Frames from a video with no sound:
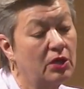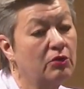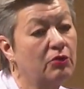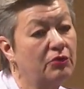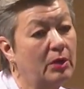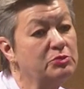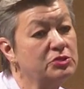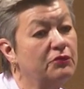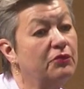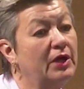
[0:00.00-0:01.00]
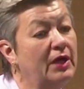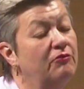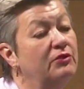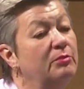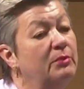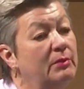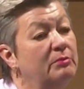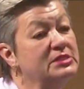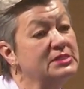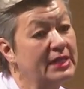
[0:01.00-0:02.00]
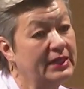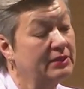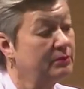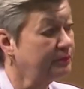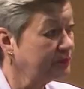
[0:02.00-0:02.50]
on corruption for every member state.